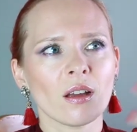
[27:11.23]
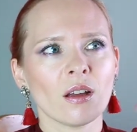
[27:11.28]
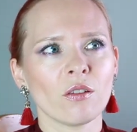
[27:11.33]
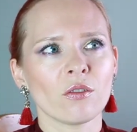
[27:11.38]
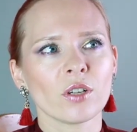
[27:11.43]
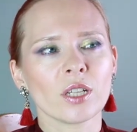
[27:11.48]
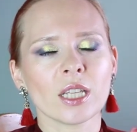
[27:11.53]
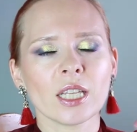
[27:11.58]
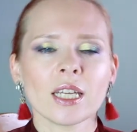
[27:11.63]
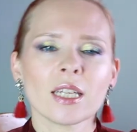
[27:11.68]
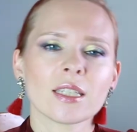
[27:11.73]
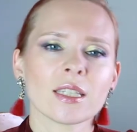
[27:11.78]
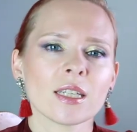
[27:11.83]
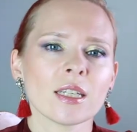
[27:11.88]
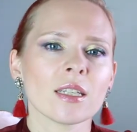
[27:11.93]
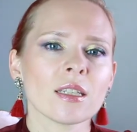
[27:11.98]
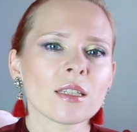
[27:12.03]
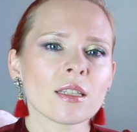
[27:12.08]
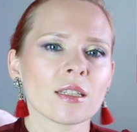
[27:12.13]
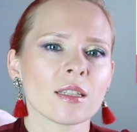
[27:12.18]

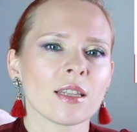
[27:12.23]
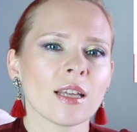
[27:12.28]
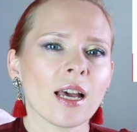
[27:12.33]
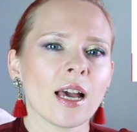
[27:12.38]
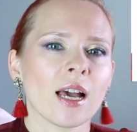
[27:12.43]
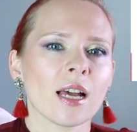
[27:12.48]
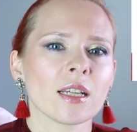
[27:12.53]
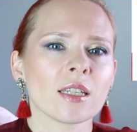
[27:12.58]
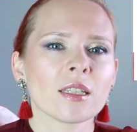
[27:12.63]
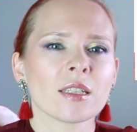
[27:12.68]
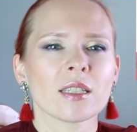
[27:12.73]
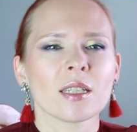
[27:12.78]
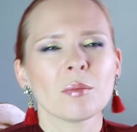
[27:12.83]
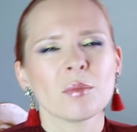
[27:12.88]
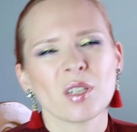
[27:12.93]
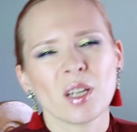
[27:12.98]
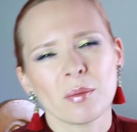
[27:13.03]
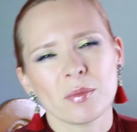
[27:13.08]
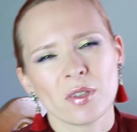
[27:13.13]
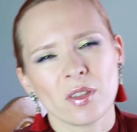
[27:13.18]
releases that
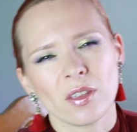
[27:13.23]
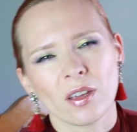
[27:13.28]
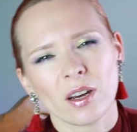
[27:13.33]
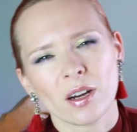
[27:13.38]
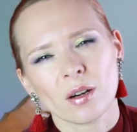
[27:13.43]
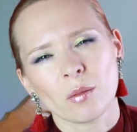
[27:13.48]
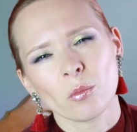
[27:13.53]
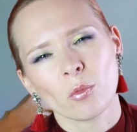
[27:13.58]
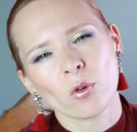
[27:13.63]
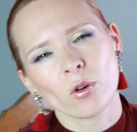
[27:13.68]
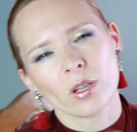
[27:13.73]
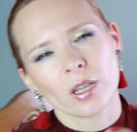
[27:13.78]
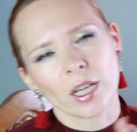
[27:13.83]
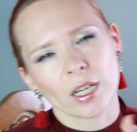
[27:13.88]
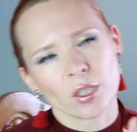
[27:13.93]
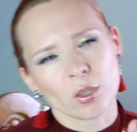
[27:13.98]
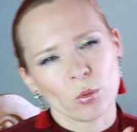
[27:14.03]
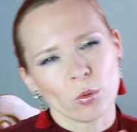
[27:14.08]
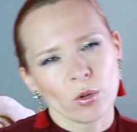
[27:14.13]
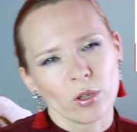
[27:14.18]
sometimes they are more
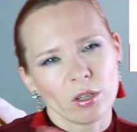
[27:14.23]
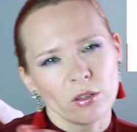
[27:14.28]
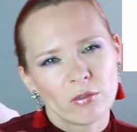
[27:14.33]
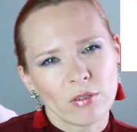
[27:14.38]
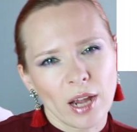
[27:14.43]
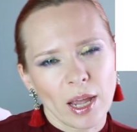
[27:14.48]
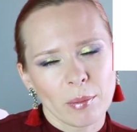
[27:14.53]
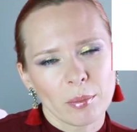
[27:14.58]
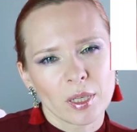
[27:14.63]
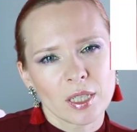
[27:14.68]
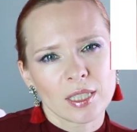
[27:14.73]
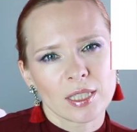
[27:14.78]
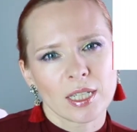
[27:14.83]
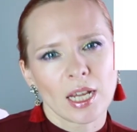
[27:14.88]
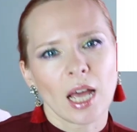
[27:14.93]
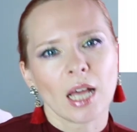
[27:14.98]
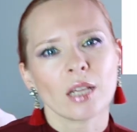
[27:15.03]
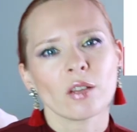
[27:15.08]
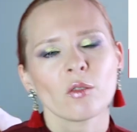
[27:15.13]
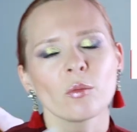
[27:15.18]
like toward Arabic
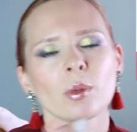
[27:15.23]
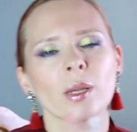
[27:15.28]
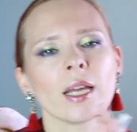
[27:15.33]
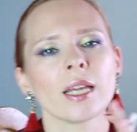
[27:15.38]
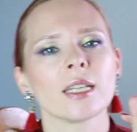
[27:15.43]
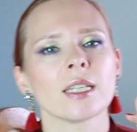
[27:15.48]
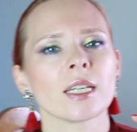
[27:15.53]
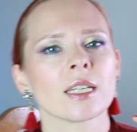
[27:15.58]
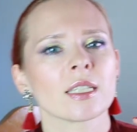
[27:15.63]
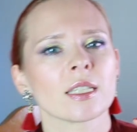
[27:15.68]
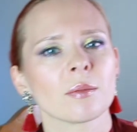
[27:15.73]
style of blending,